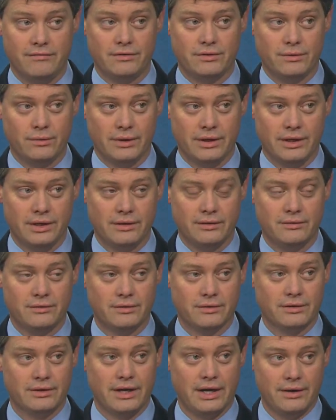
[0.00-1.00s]
have a quake,
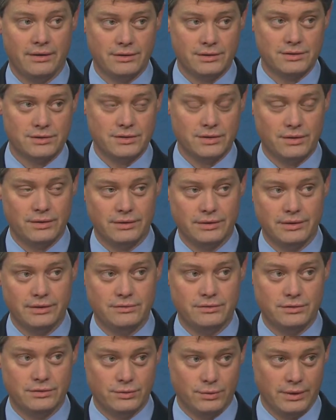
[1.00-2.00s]
you're counting slowly
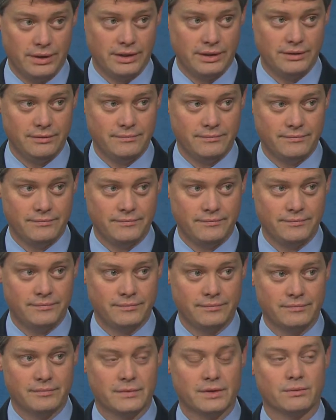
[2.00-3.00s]
to 20. To
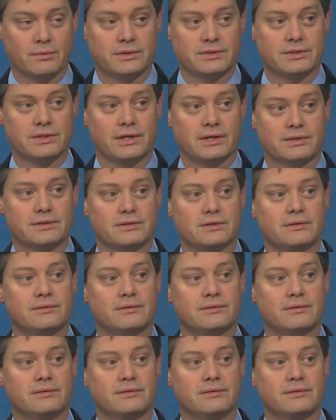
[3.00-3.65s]
20. What's next?